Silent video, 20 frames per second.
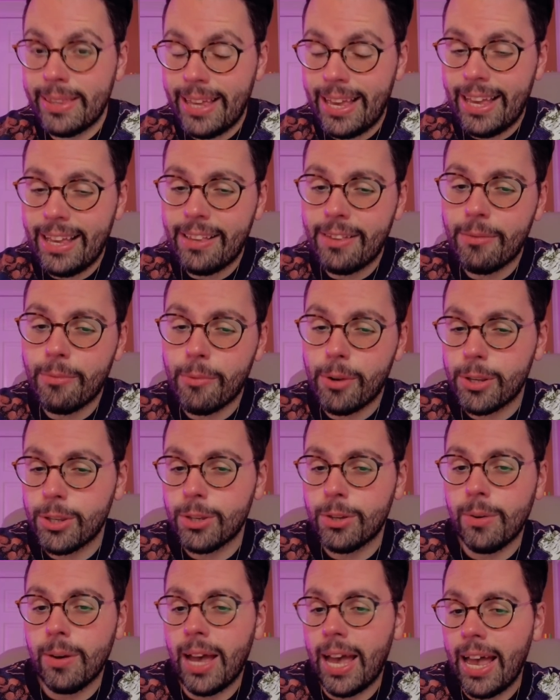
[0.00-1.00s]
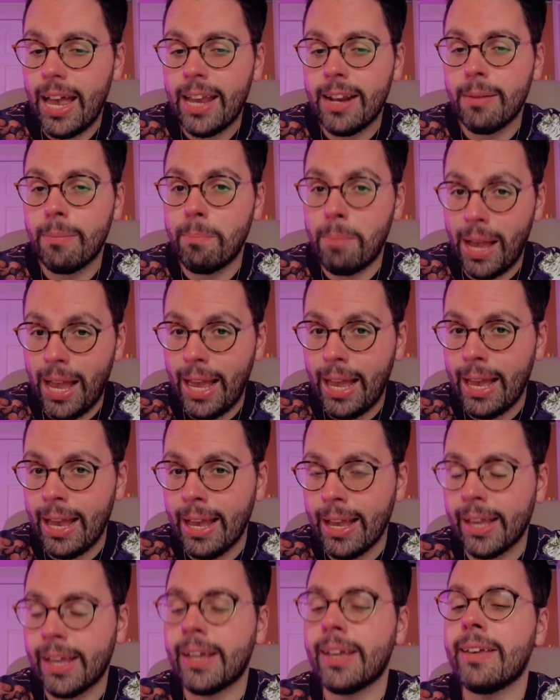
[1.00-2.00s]
then once you add a
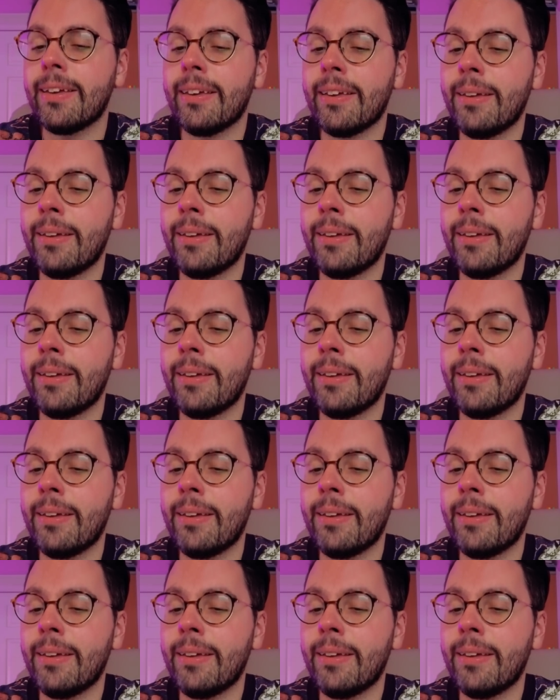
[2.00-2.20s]
bag,